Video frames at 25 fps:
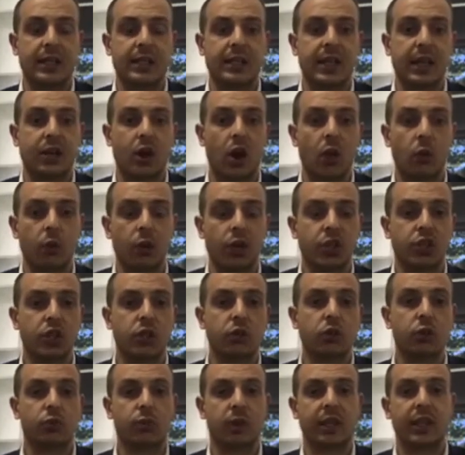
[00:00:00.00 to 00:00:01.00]
They don't want to deal
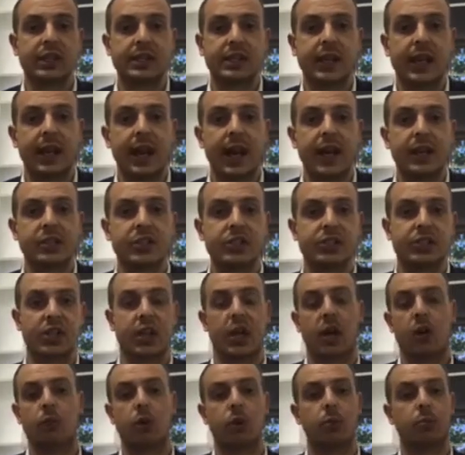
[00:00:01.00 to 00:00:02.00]
with real estate agents. They
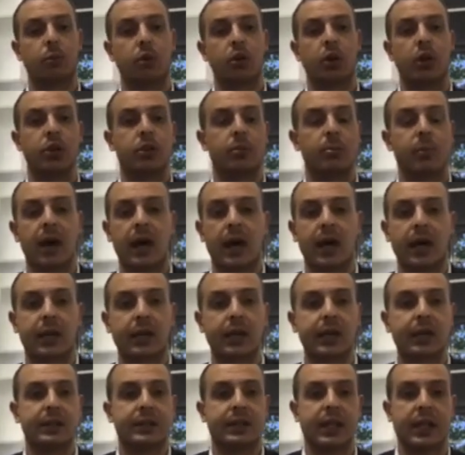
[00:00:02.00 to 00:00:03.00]
don't want to put it on the
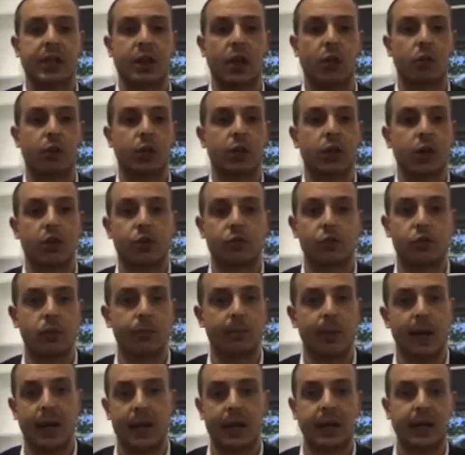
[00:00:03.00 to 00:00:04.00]
market. They don't want to go through the
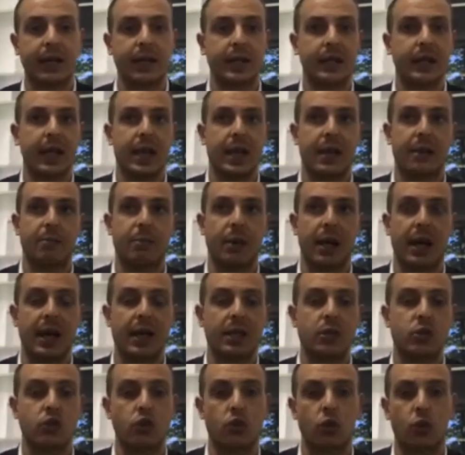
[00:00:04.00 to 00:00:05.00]
marketing campaign.
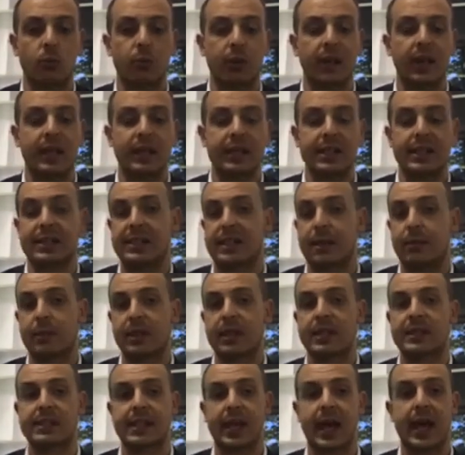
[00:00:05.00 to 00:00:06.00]
Normally, in some of
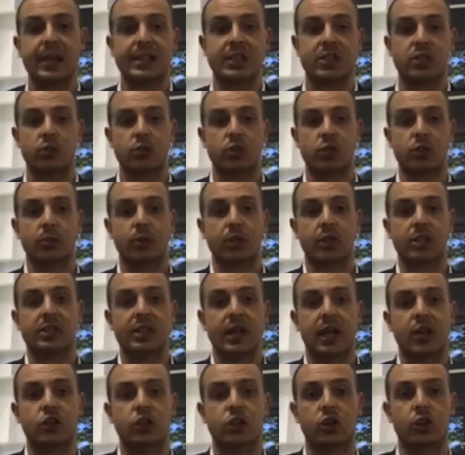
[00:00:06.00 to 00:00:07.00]
these cases, which I'm going to
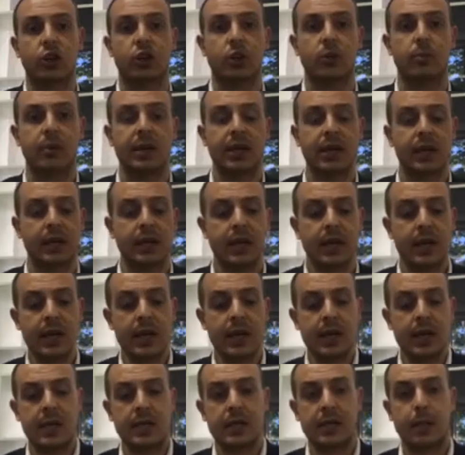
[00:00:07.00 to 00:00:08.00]
touch on in a minute,
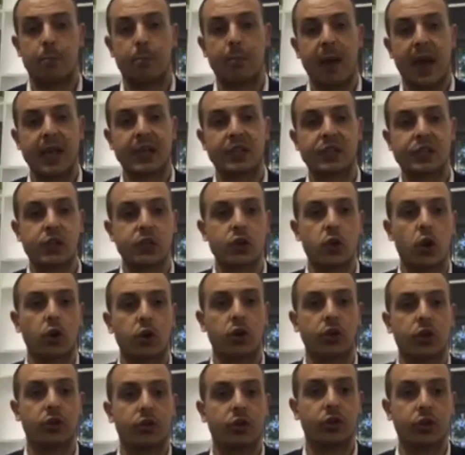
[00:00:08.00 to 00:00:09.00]
the banks are
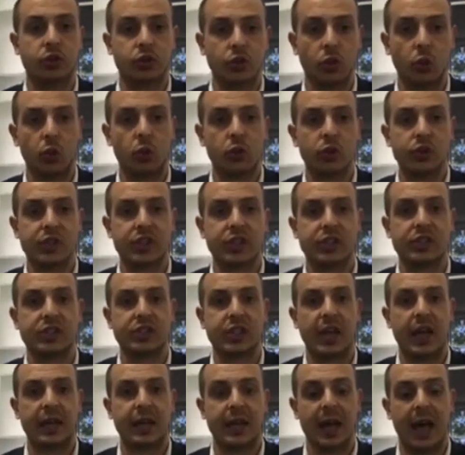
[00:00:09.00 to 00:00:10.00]
knocking on the doors and
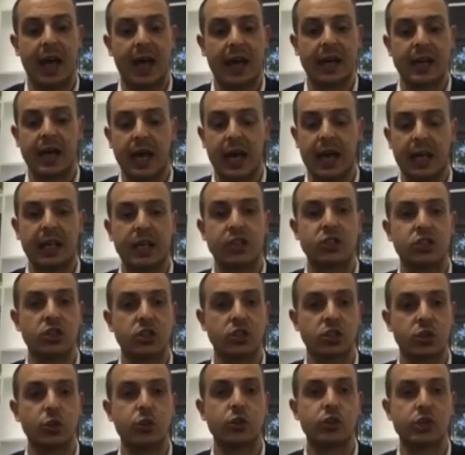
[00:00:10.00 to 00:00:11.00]
saying, hey, unless you
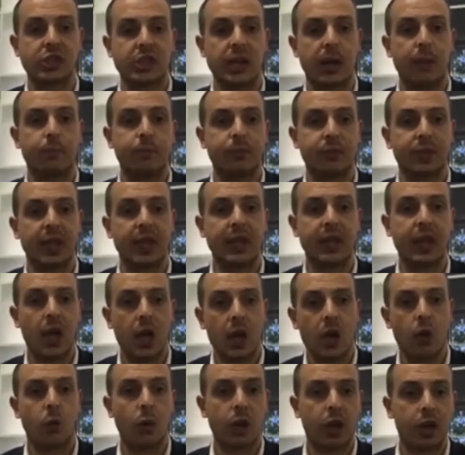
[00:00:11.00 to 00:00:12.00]
do something,
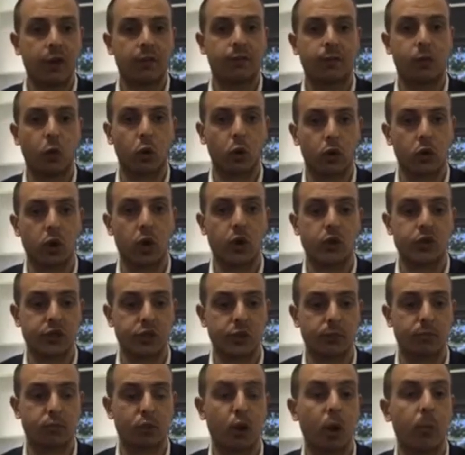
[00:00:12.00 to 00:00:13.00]
we're going to foreclose on the
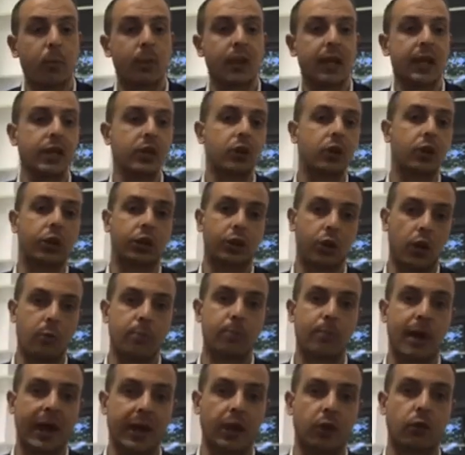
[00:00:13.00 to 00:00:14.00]
property and you're going to go
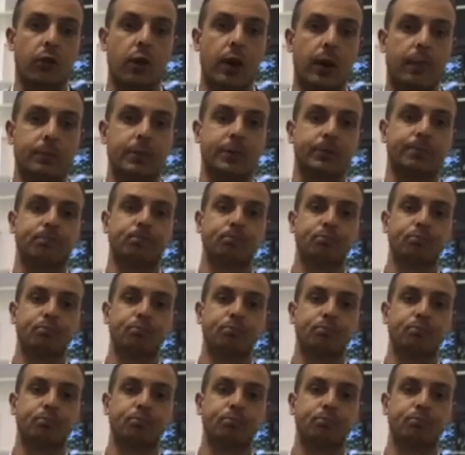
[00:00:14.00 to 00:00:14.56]
bankrupt.